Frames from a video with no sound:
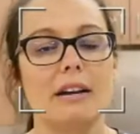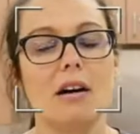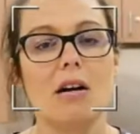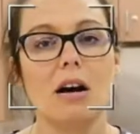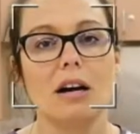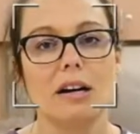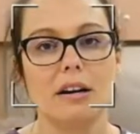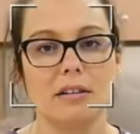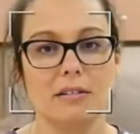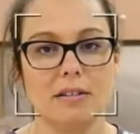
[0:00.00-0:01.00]

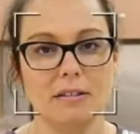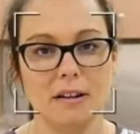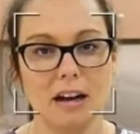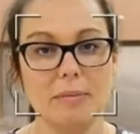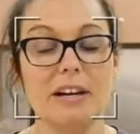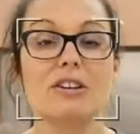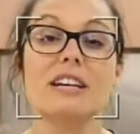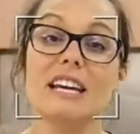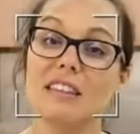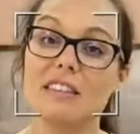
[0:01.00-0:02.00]
our
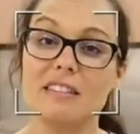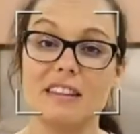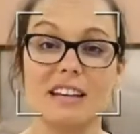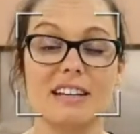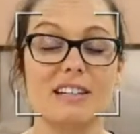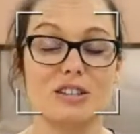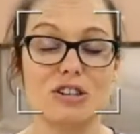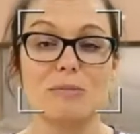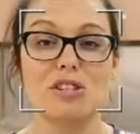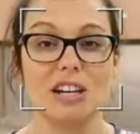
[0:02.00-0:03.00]
underneath the
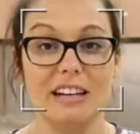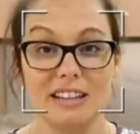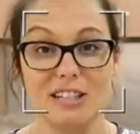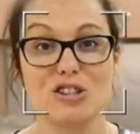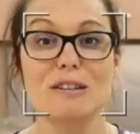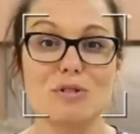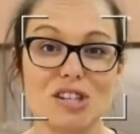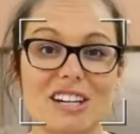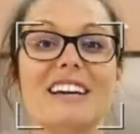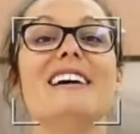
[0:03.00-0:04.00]
description, in the
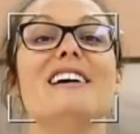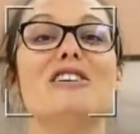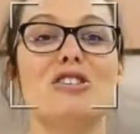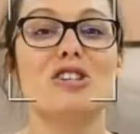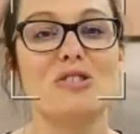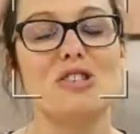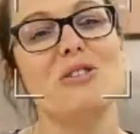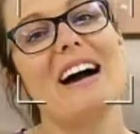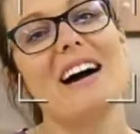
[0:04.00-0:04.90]
description, shows you how